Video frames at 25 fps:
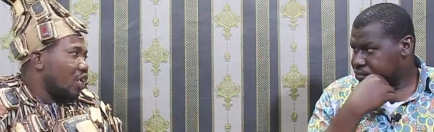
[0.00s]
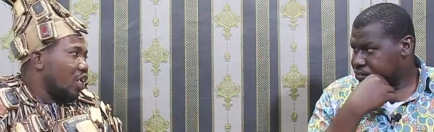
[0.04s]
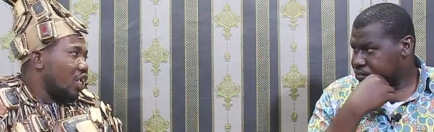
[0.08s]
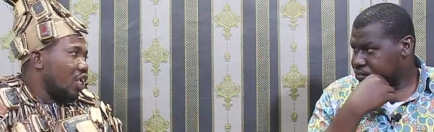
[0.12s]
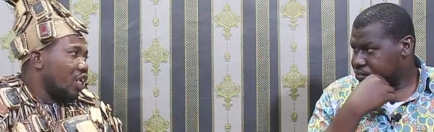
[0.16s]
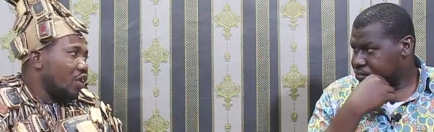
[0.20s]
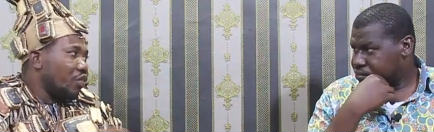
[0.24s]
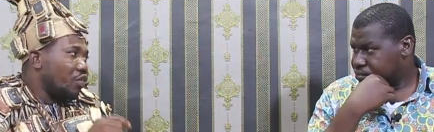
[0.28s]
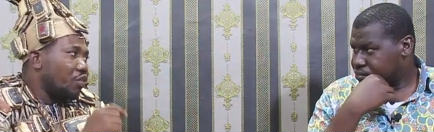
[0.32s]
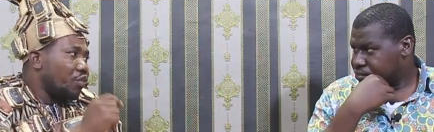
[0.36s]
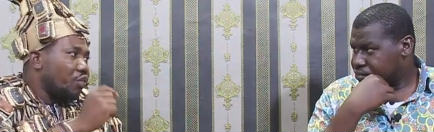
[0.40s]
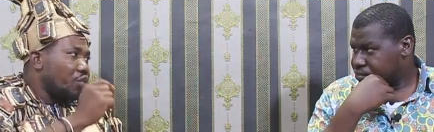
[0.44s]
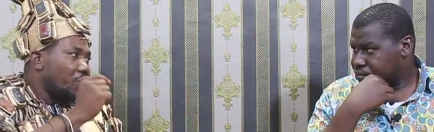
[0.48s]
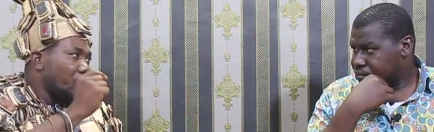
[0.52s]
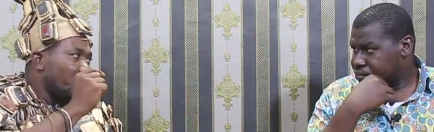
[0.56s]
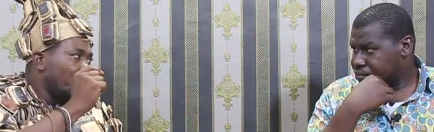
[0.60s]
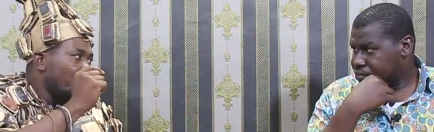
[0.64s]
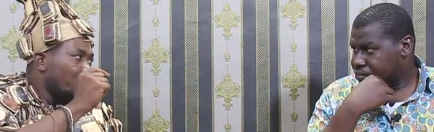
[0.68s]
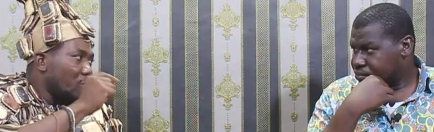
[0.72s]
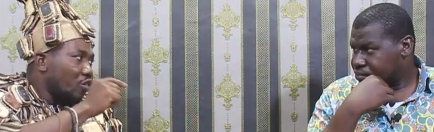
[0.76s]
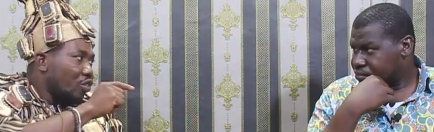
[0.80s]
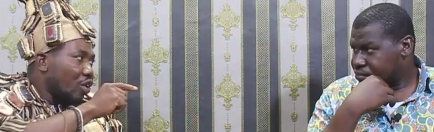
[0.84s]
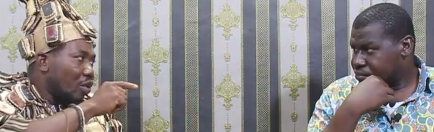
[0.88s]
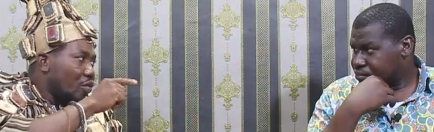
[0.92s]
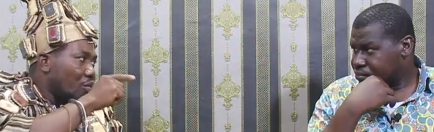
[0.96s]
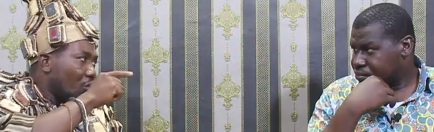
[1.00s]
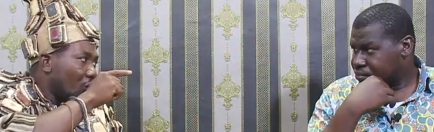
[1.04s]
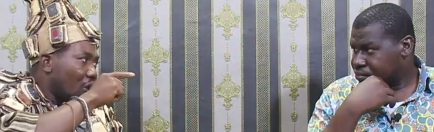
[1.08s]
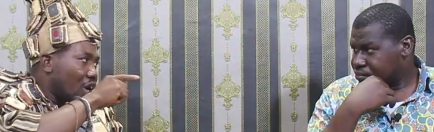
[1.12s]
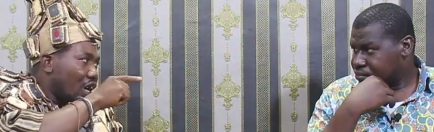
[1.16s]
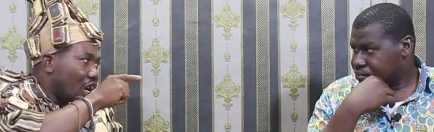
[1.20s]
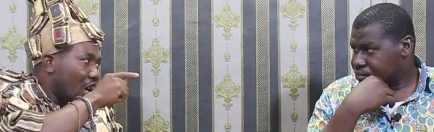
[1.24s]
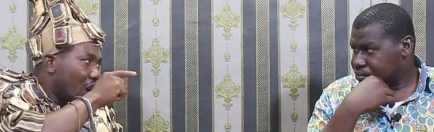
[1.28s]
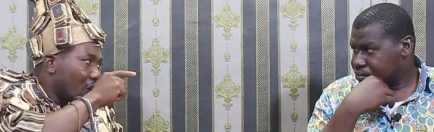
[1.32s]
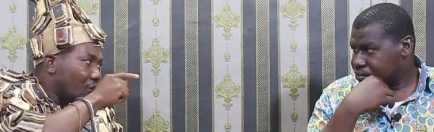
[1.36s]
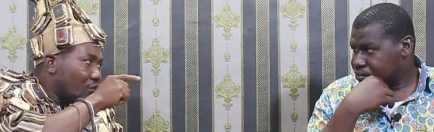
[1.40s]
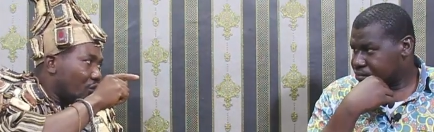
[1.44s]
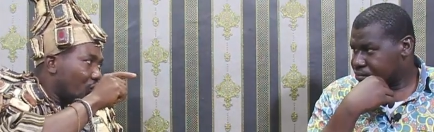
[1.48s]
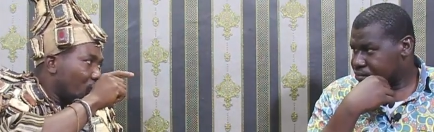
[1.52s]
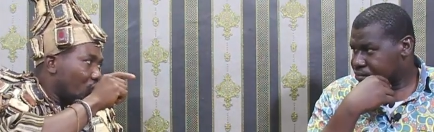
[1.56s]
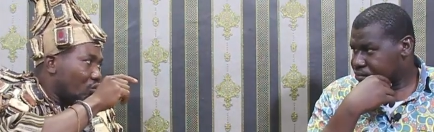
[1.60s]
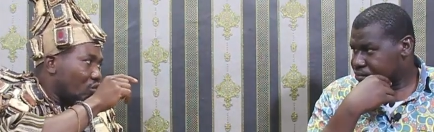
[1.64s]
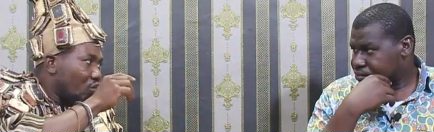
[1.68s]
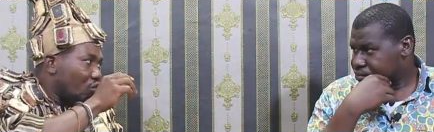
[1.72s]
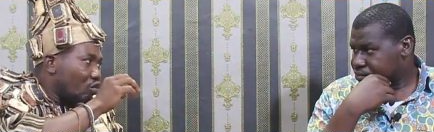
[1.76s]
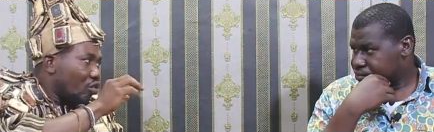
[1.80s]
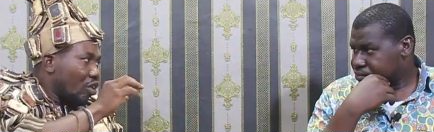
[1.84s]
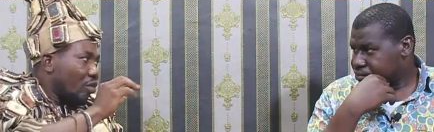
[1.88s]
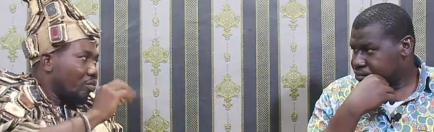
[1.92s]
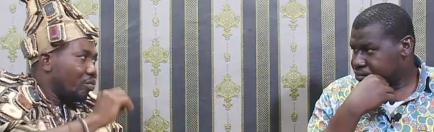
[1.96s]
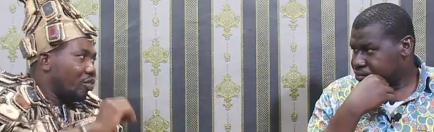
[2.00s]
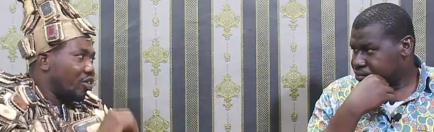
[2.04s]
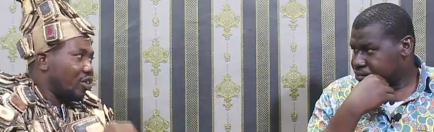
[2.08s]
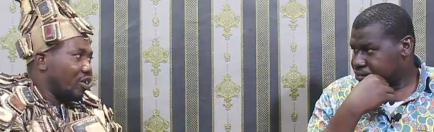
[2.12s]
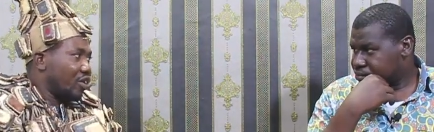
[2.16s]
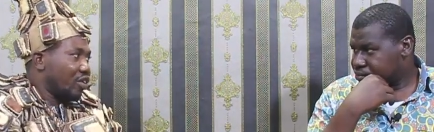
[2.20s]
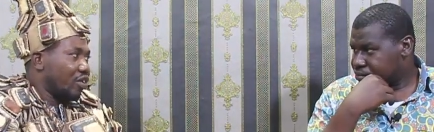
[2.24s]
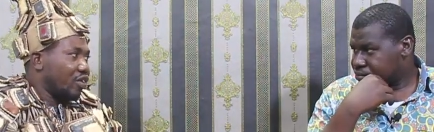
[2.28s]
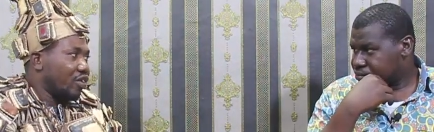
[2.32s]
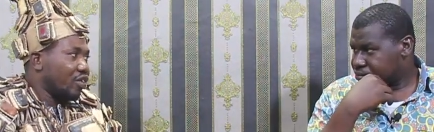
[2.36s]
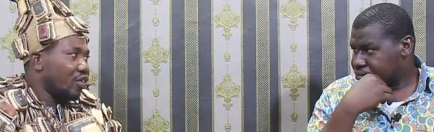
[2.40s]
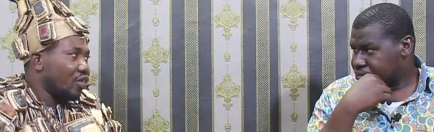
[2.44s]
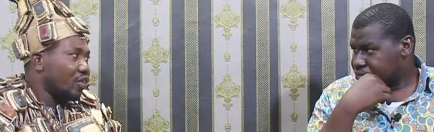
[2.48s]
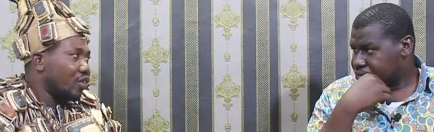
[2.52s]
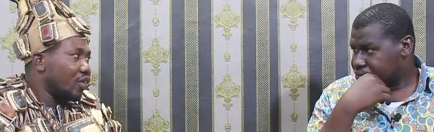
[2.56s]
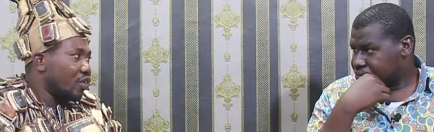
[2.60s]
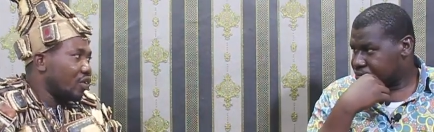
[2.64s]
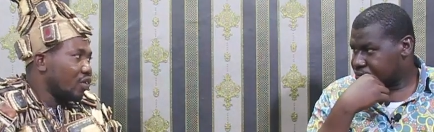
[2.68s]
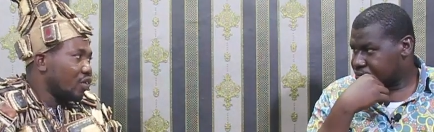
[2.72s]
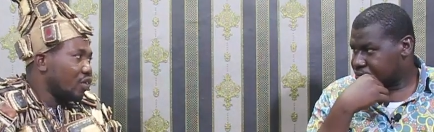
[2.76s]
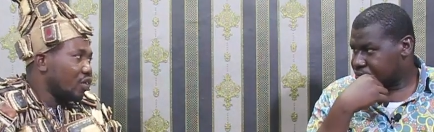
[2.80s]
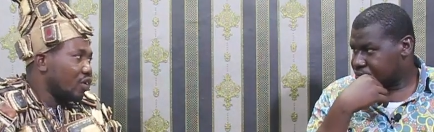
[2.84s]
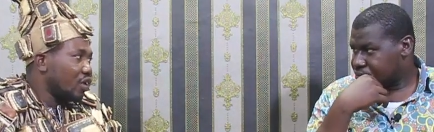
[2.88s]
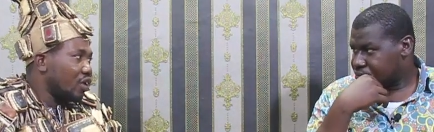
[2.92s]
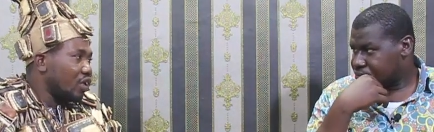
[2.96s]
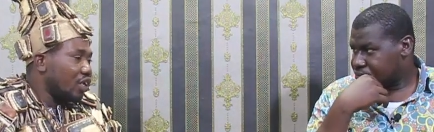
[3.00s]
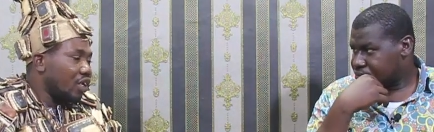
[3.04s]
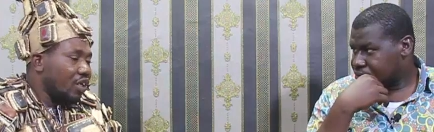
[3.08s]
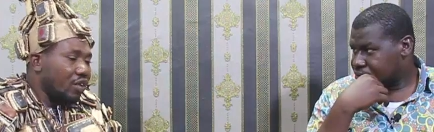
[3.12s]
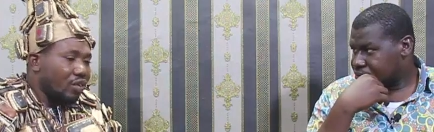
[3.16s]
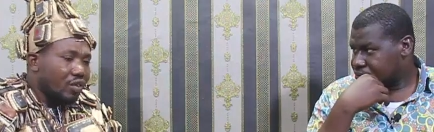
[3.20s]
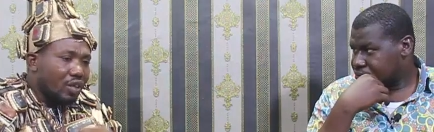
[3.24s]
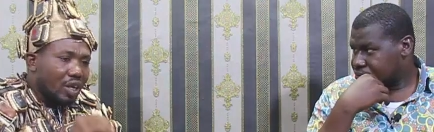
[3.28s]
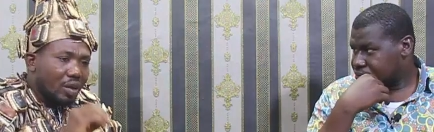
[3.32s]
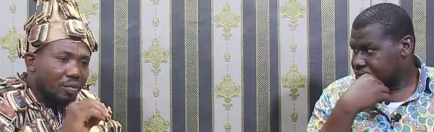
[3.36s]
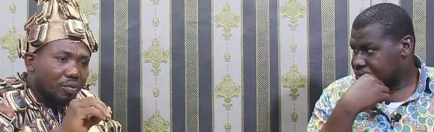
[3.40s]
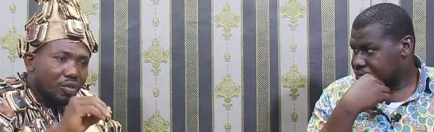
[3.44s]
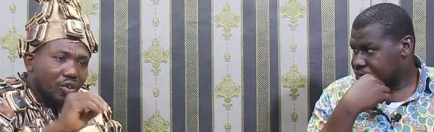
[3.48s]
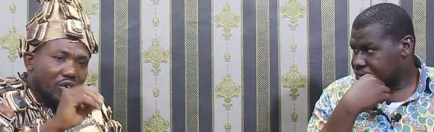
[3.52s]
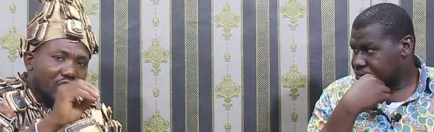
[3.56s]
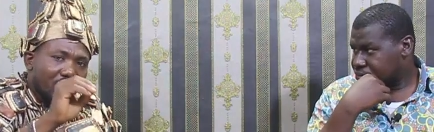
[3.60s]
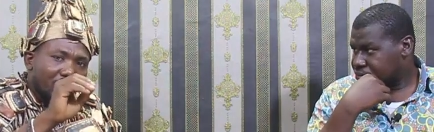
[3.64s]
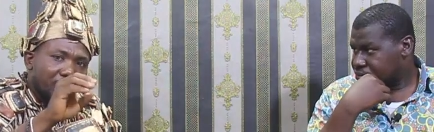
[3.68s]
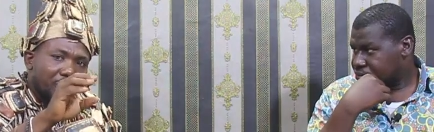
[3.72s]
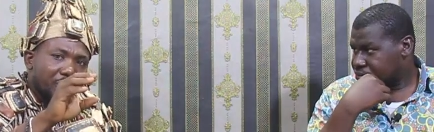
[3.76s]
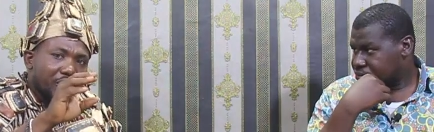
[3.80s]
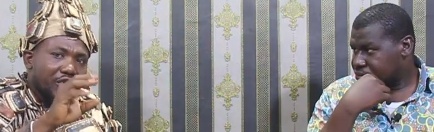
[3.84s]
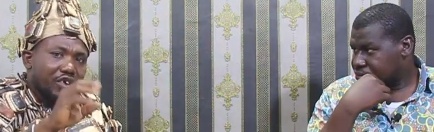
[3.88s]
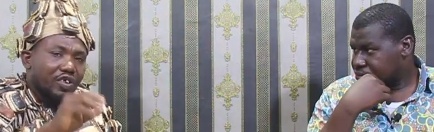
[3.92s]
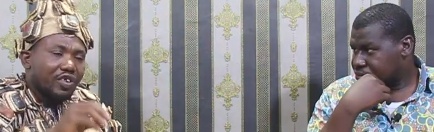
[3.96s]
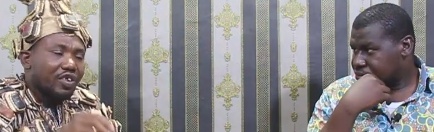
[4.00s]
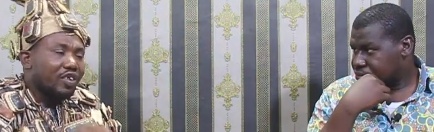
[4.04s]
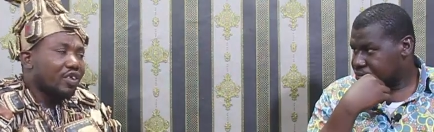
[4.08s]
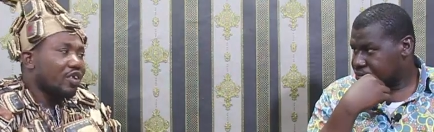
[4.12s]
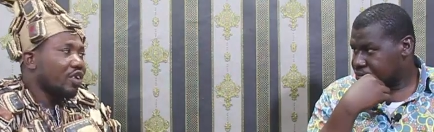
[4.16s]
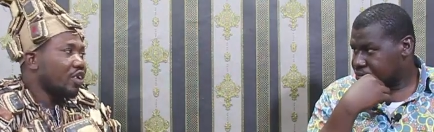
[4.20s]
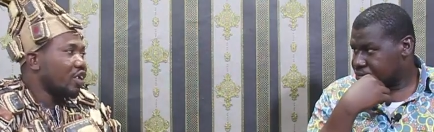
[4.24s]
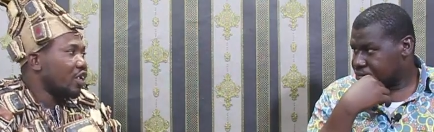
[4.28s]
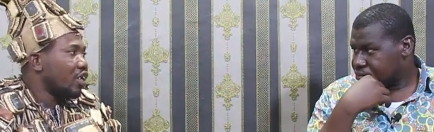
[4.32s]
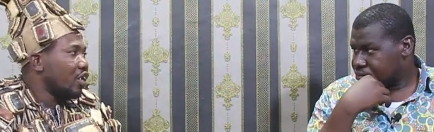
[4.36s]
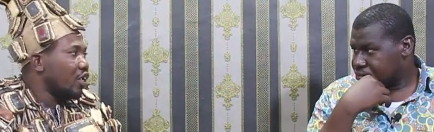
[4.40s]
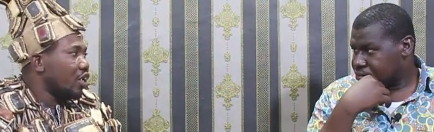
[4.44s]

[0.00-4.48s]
Speaker 1: If someone have to do something in terms of spirits,